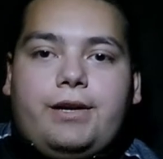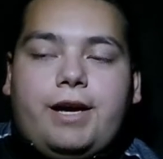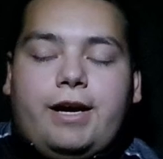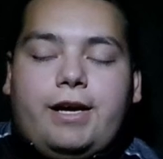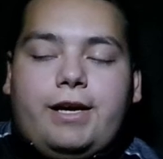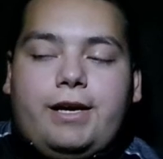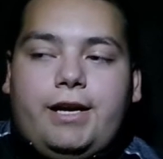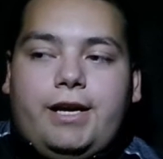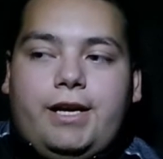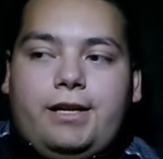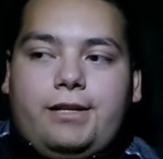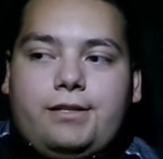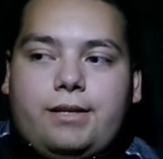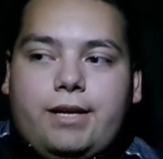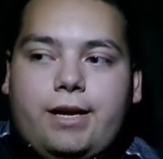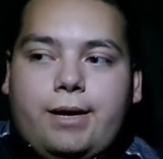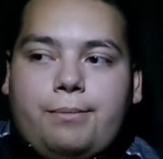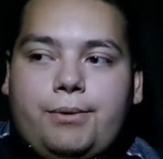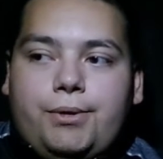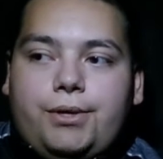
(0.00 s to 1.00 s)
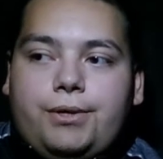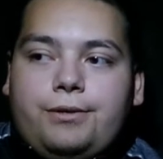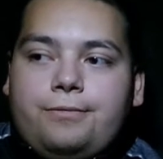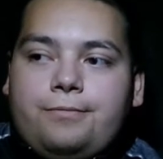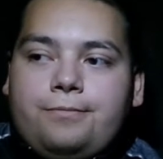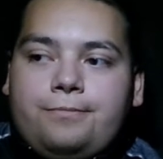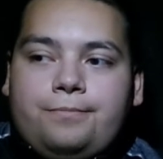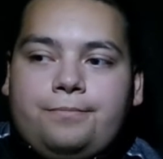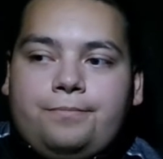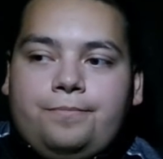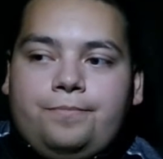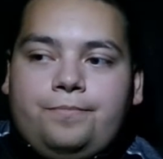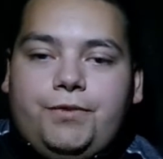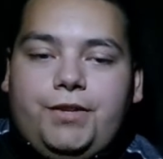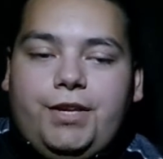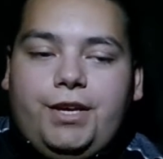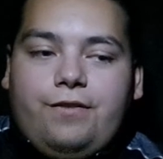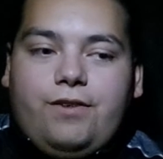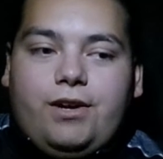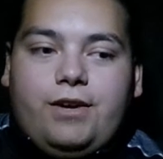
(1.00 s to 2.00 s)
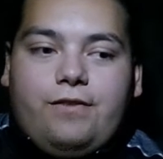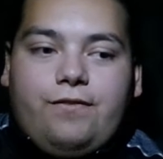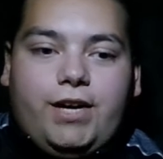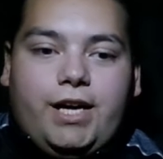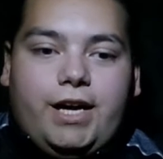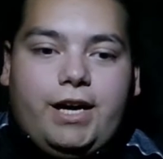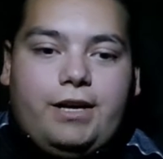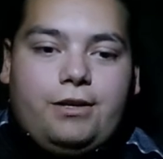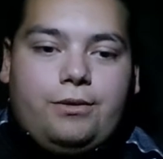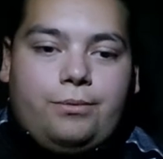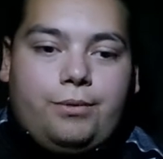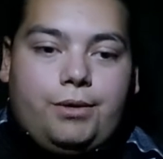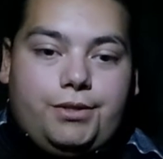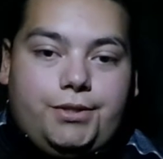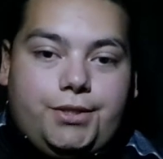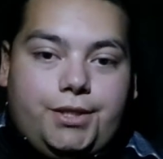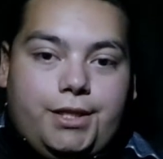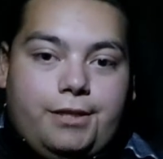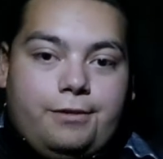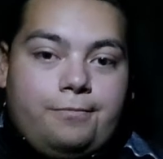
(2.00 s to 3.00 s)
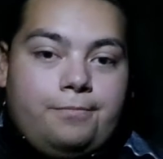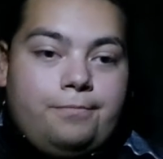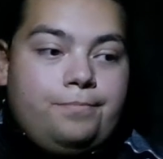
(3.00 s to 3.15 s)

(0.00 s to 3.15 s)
editing Sampa, even if I had to rush it.